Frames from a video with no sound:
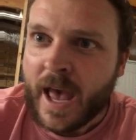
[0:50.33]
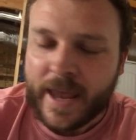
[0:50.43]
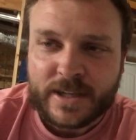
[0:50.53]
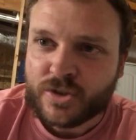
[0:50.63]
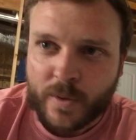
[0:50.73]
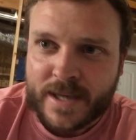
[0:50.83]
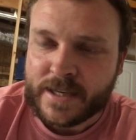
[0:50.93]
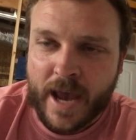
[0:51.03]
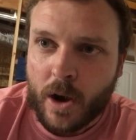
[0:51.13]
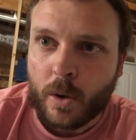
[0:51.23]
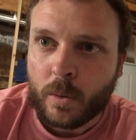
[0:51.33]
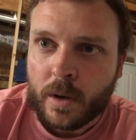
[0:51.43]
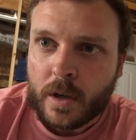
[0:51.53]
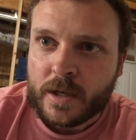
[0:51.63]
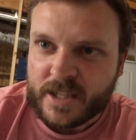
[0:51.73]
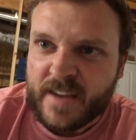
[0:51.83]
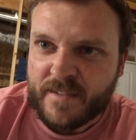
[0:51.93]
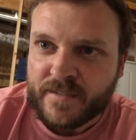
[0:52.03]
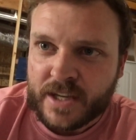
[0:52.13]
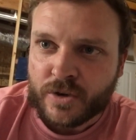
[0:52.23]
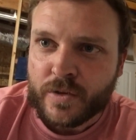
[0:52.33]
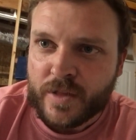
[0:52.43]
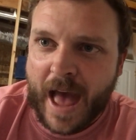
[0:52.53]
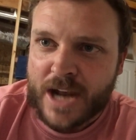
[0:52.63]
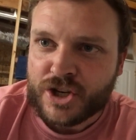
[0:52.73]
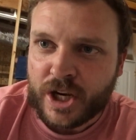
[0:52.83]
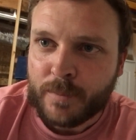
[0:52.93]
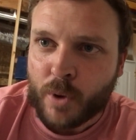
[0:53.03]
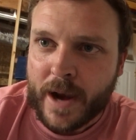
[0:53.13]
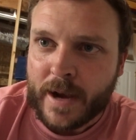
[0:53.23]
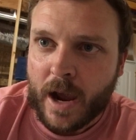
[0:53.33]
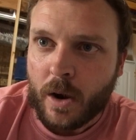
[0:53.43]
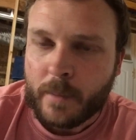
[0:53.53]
and it's crazy how D50s are that cheap right now.